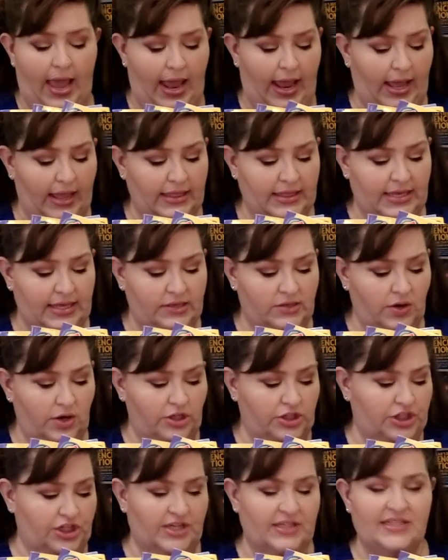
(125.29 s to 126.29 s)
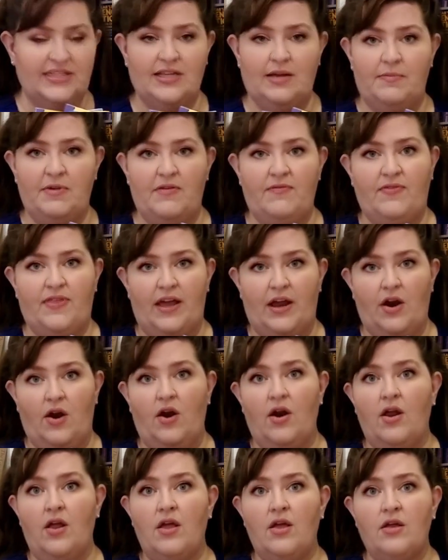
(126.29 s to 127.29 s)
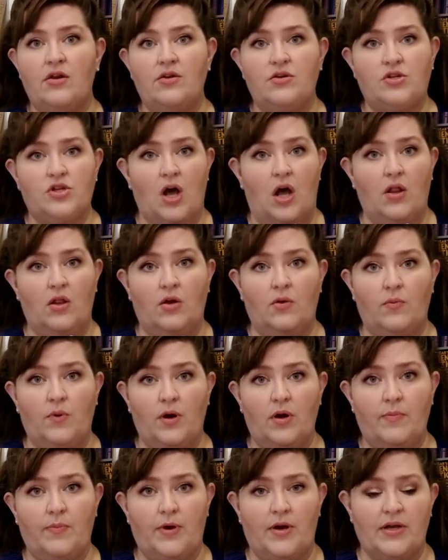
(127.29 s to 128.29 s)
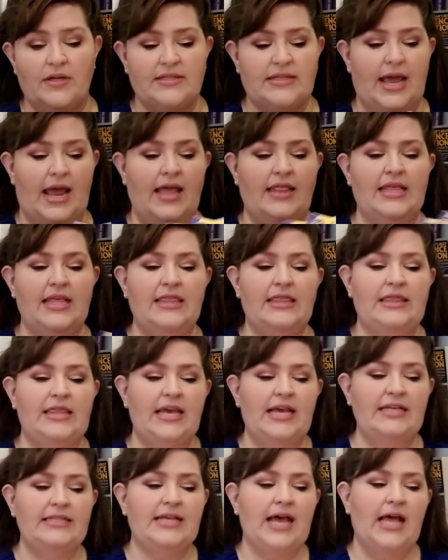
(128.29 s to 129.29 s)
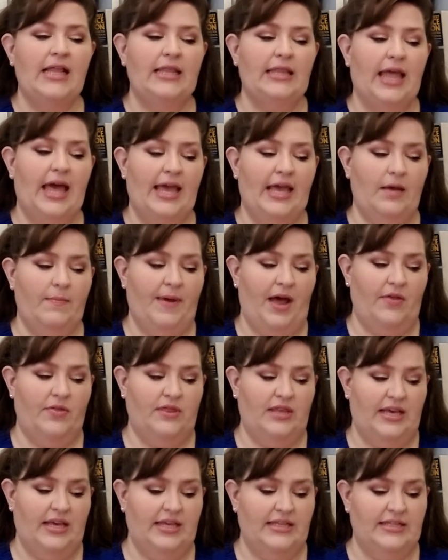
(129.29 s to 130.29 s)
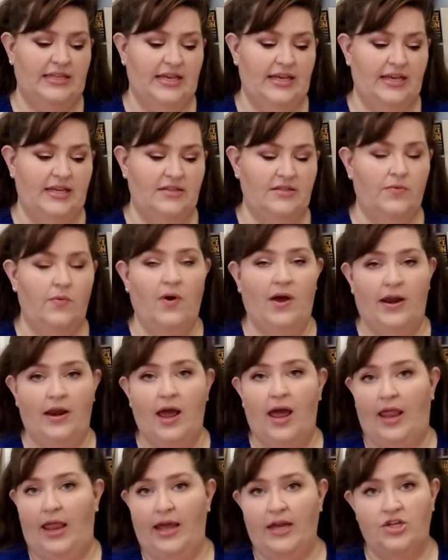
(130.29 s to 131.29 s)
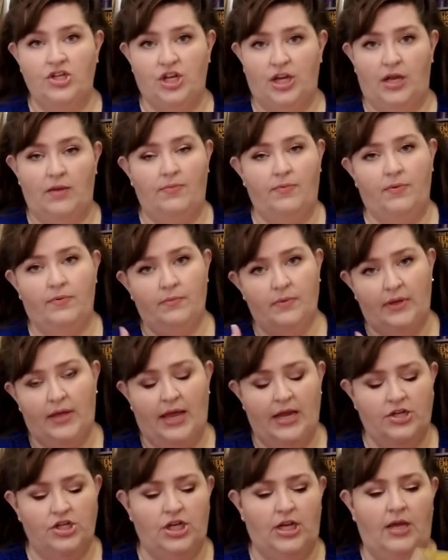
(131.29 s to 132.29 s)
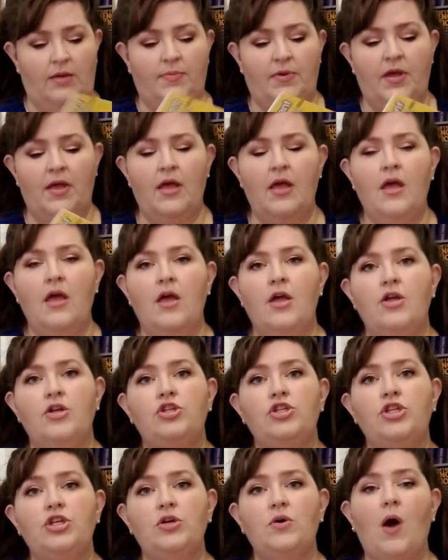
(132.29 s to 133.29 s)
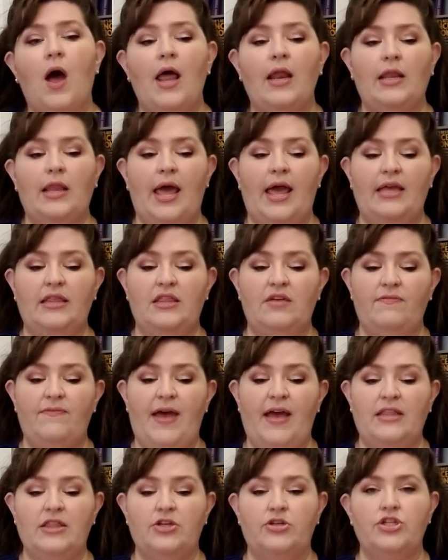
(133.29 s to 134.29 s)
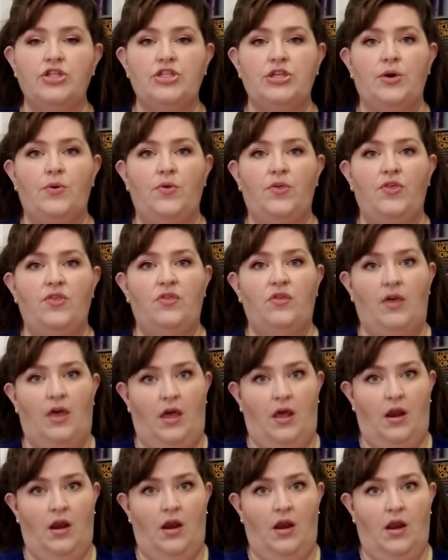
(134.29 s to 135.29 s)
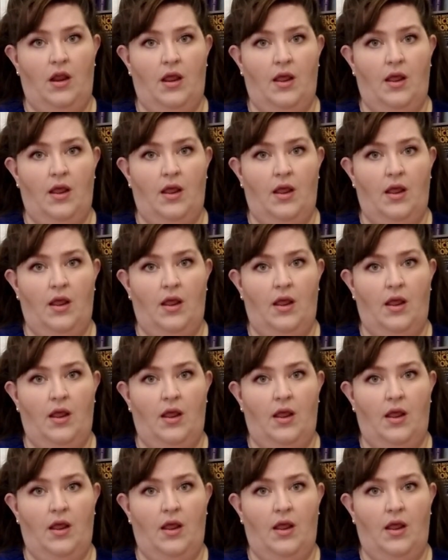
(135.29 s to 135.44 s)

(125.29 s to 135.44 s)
And these are just some of their dollar workbooks. And the things I like about these is, 1, I like cheap. Yay, cheap. 2, I like the fact they're so thin.